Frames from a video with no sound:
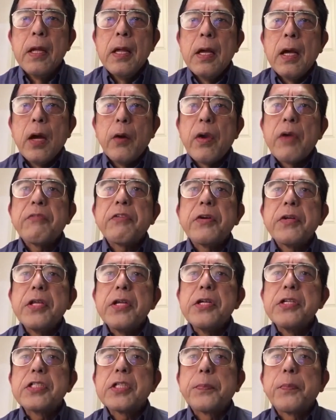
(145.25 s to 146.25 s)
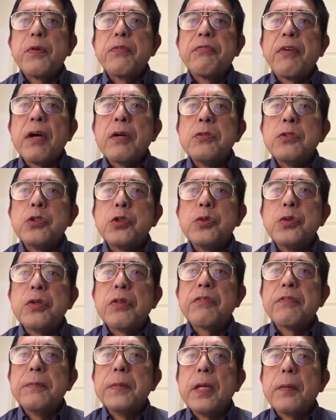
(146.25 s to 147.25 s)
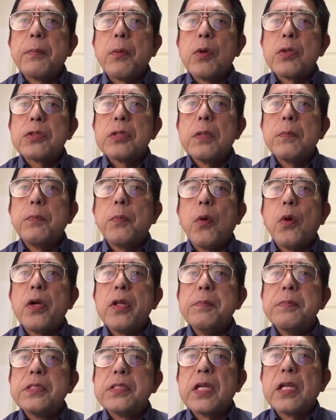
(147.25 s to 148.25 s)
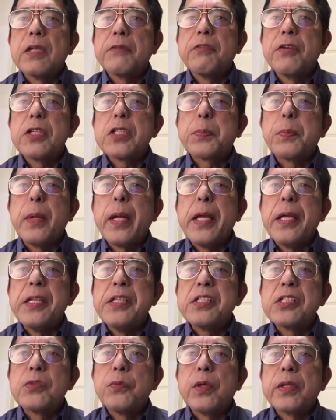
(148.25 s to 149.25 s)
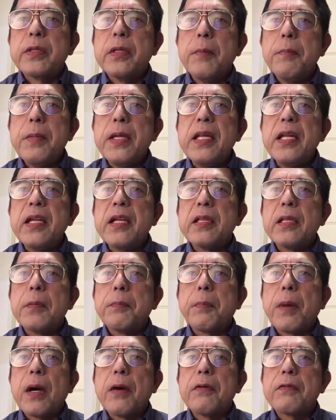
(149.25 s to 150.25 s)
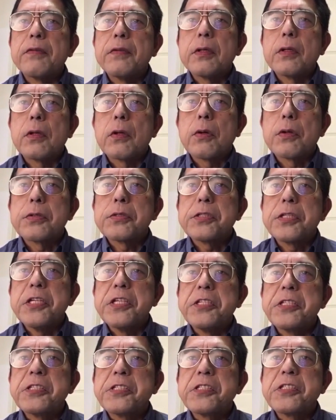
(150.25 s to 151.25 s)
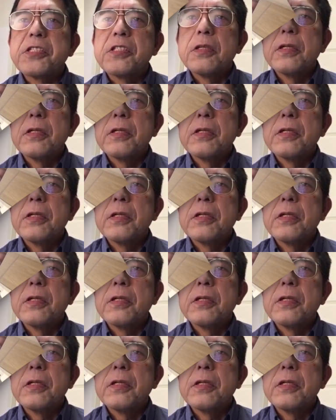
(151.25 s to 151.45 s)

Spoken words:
However, here is a profound truth from the Apostle Paul himself, explains what the meaning and the power of the cross is.